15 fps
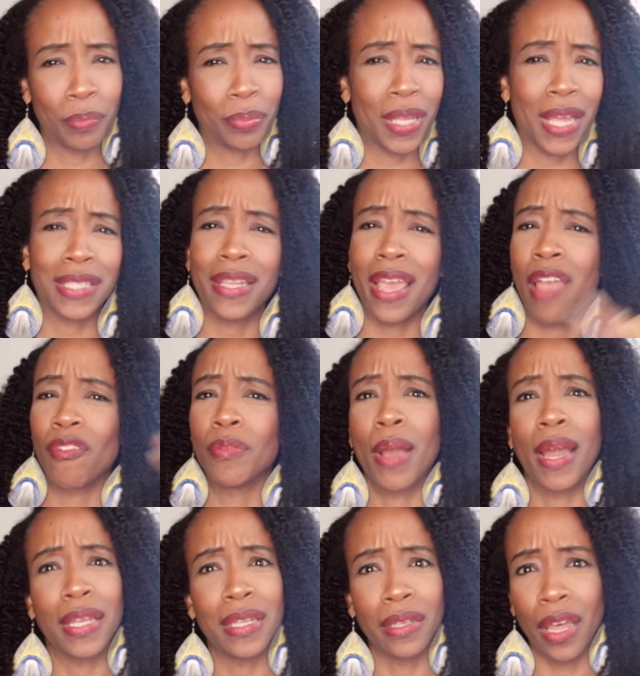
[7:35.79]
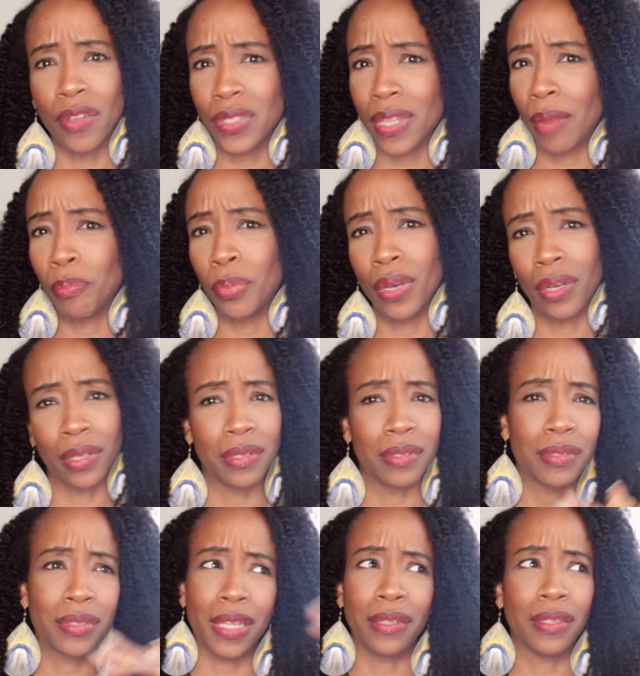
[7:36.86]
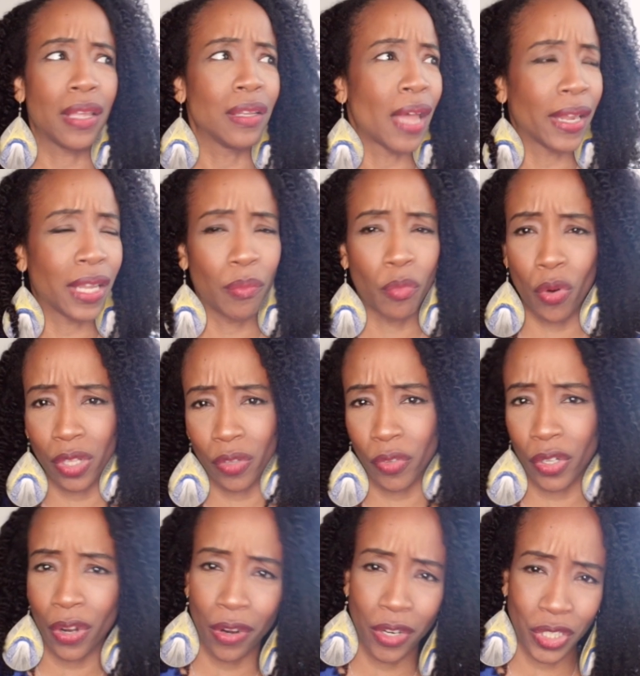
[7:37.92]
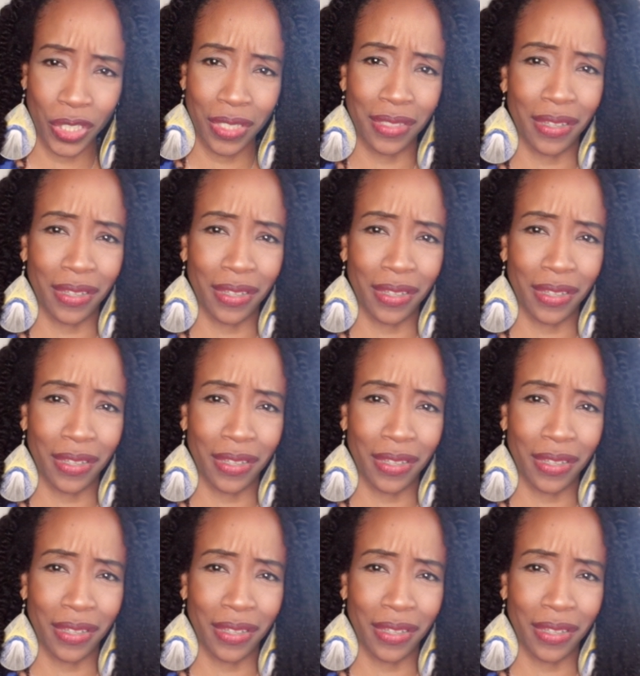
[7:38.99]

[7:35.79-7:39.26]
Plus everybody loves that book and said they like it more than Recursion.